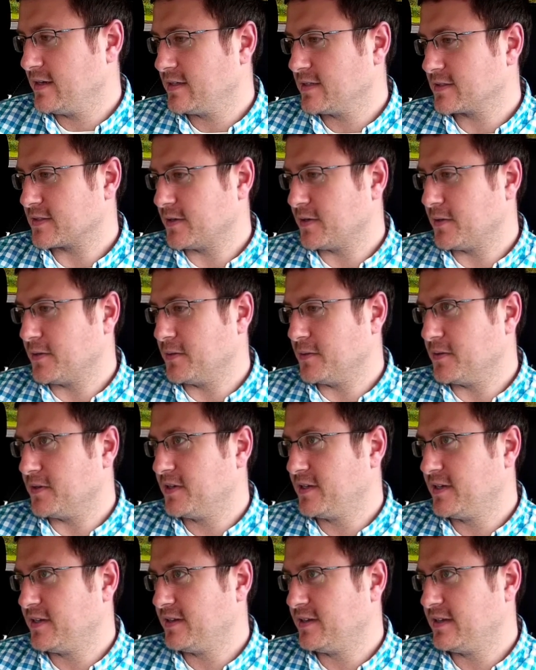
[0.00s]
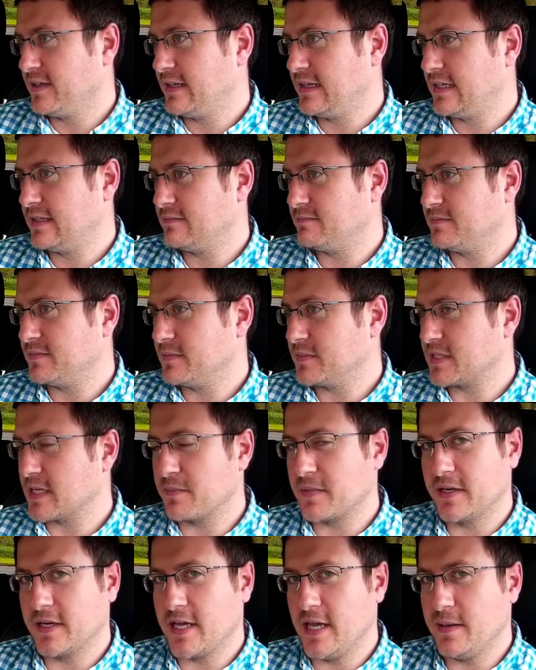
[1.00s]
So
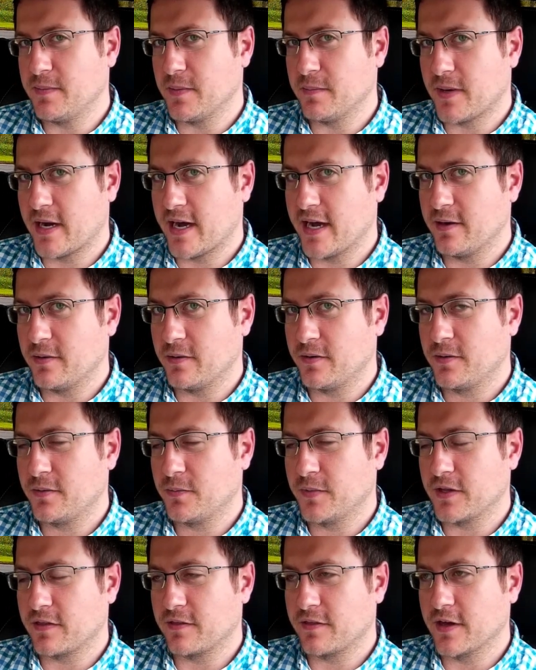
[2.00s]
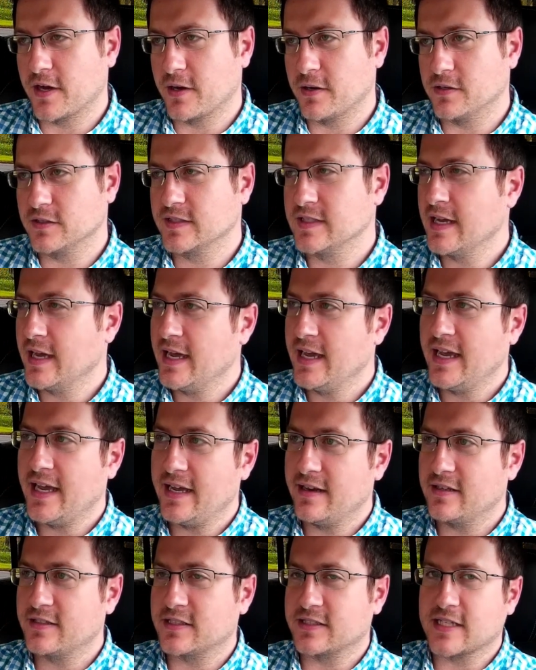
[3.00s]
something to keep in mind with those.
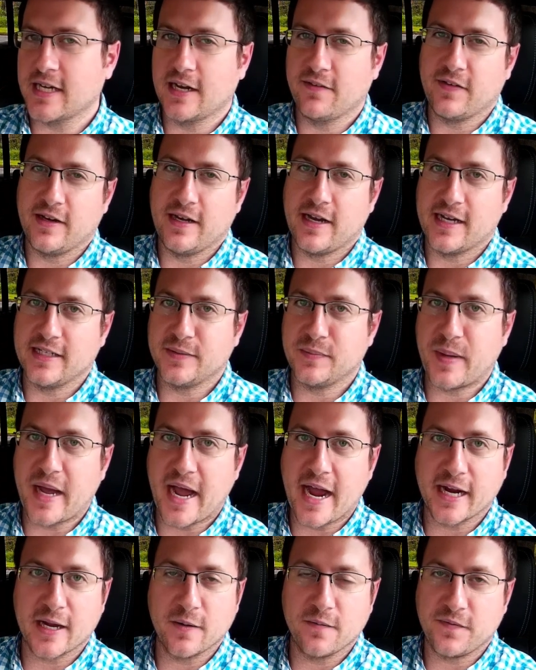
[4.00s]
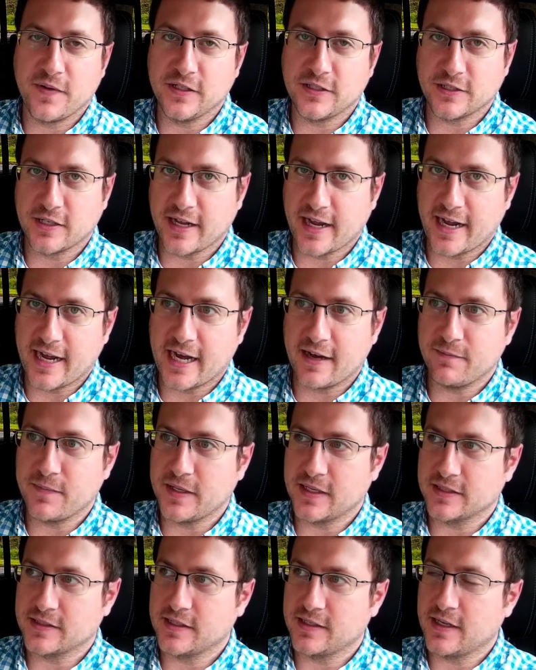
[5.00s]
It is just kind of a nice backup feature to have
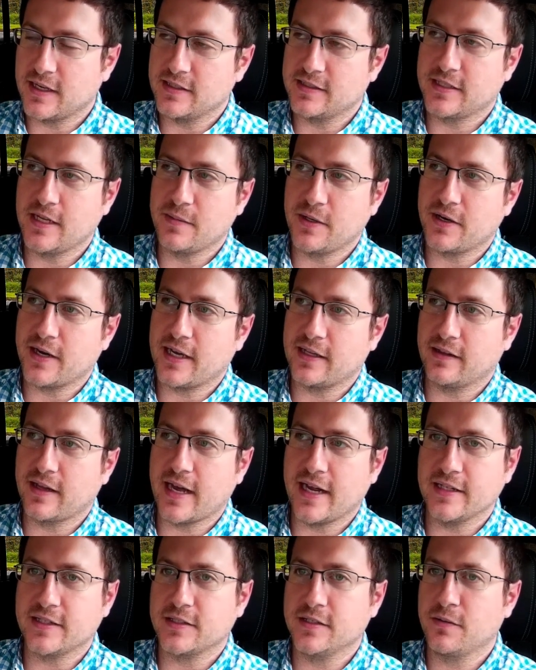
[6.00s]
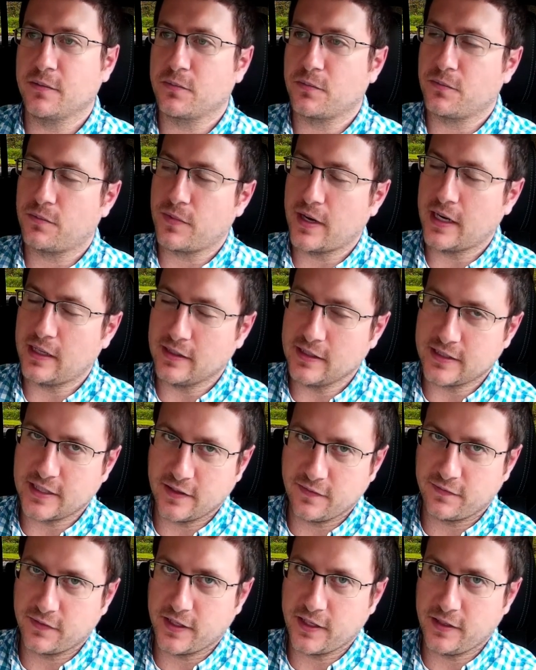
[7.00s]
because it does dim your headlights
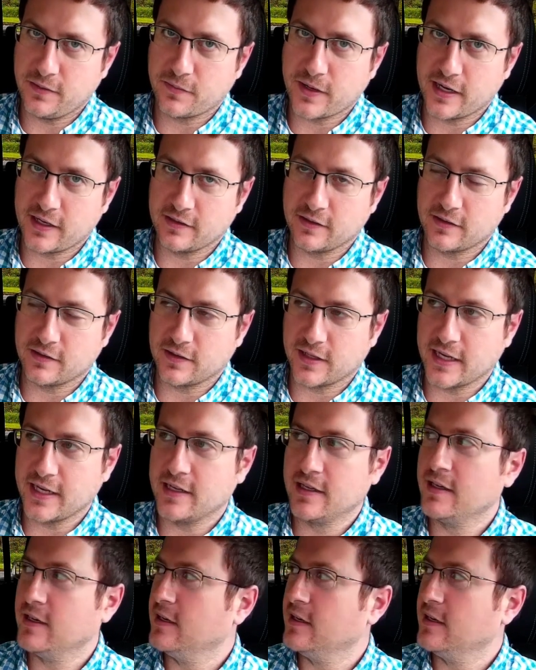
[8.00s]
relatively regularly